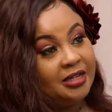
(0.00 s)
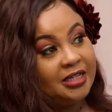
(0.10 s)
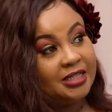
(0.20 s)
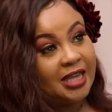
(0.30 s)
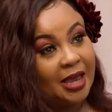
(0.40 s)

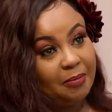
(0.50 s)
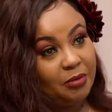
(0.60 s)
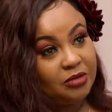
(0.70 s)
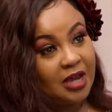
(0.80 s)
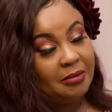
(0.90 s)

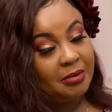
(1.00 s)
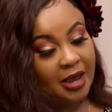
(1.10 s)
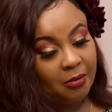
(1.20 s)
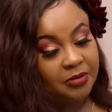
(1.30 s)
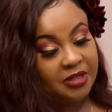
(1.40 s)
discipled, I
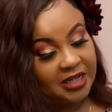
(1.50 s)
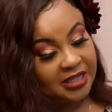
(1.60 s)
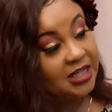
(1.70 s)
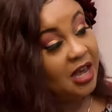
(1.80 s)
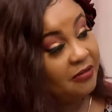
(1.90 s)
helped, I
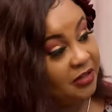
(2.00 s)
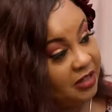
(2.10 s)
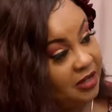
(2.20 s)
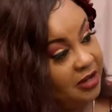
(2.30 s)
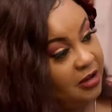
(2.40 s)
served
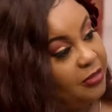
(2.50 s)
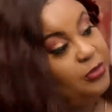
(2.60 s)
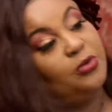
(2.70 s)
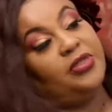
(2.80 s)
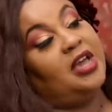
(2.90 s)

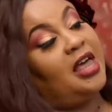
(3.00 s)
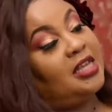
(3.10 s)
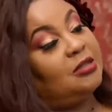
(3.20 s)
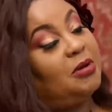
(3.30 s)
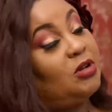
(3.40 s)
through the
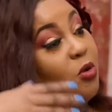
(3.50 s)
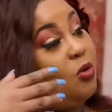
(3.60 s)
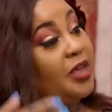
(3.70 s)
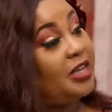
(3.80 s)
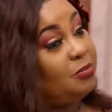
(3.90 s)
others, but
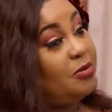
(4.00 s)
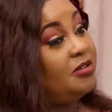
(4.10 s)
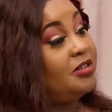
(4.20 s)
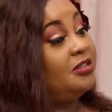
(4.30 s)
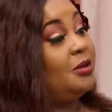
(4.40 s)
all the
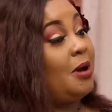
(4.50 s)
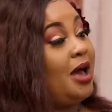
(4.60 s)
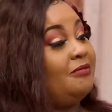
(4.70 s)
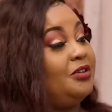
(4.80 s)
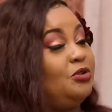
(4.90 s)
experiences they were
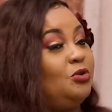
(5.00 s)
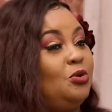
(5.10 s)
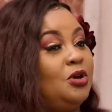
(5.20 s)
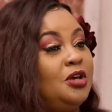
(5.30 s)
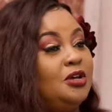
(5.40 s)
having, you
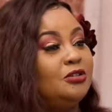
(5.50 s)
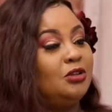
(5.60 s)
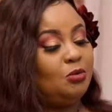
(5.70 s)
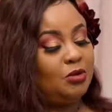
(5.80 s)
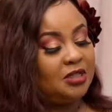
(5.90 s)
know.
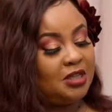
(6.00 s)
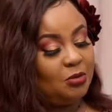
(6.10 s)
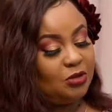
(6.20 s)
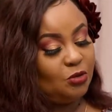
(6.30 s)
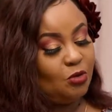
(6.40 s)
So there
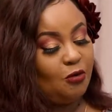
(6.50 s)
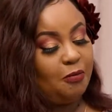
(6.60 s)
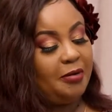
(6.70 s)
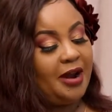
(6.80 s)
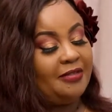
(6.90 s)
was School
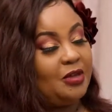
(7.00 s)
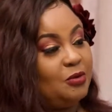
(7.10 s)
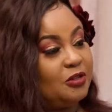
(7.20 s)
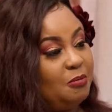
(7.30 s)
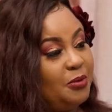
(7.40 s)
of Prayer, there
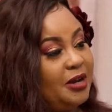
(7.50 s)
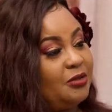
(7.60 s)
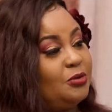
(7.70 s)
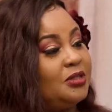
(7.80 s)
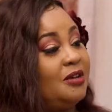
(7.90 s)
was
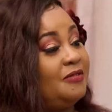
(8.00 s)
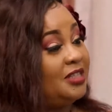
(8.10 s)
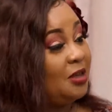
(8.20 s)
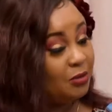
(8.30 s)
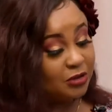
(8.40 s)
Breakthrough Service,
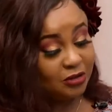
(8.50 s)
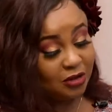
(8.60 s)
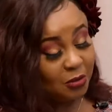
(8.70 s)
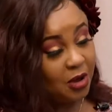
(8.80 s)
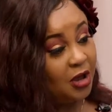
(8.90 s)
there was
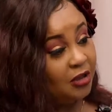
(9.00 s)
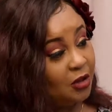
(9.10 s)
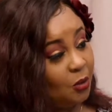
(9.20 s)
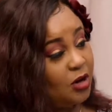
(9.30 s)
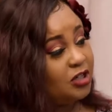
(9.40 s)

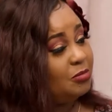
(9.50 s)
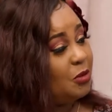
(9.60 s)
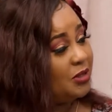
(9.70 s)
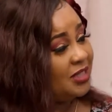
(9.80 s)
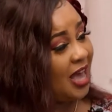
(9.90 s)
the worship,
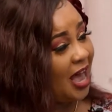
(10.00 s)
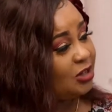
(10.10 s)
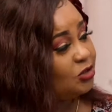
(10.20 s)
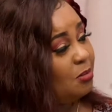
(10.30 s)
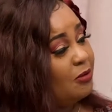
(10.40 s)
there was the
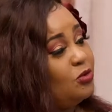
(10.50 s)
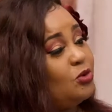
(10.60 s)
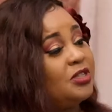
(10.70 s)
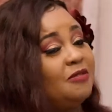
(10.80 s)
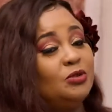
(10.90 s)
actual
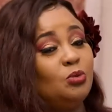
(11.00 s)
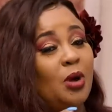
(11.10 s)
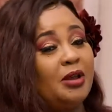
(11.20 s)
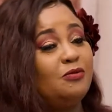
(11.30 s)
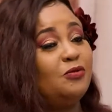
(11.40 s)
Mavuno service
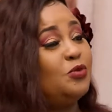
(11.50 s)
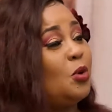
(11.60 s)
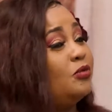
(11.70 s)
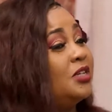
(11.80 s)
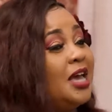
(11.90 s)
were involved.